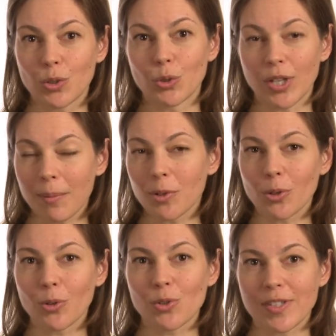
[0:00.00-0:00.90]

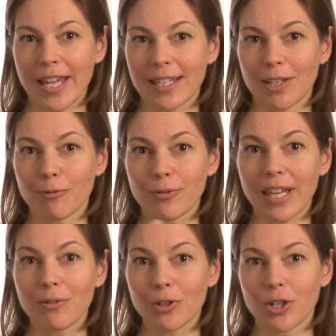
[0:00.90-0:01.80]
chemicals that give
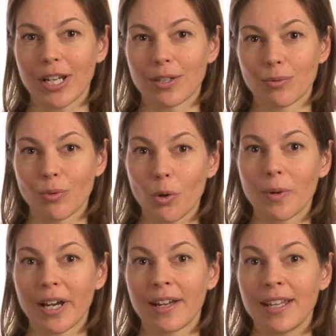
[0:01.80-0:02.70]
flavor and
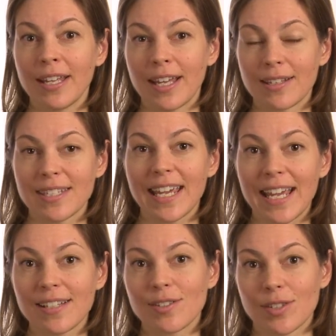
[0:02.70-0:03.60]
aroma and
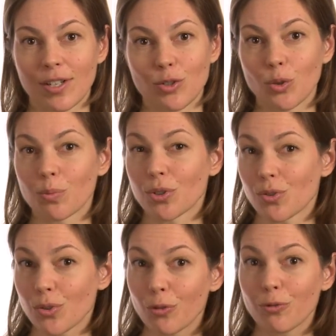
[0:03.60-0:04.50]
taste, and to
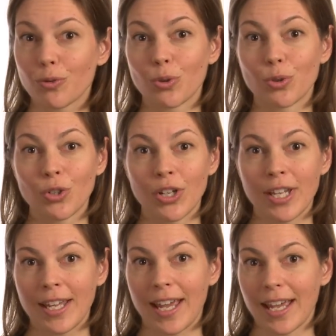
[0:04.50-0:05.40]
preserve food
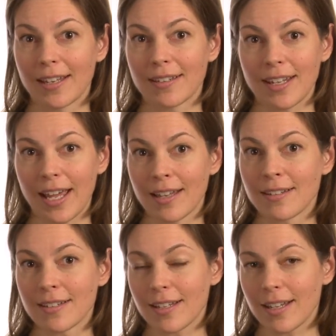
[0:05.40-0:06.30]
and
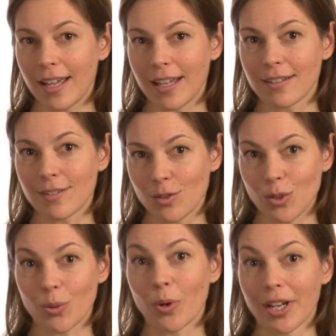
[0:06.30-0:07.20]

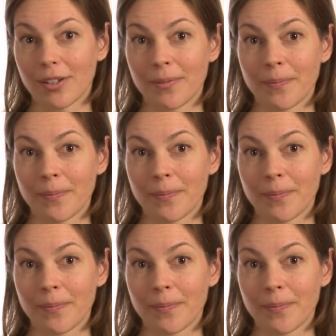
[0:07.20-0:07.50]
so on.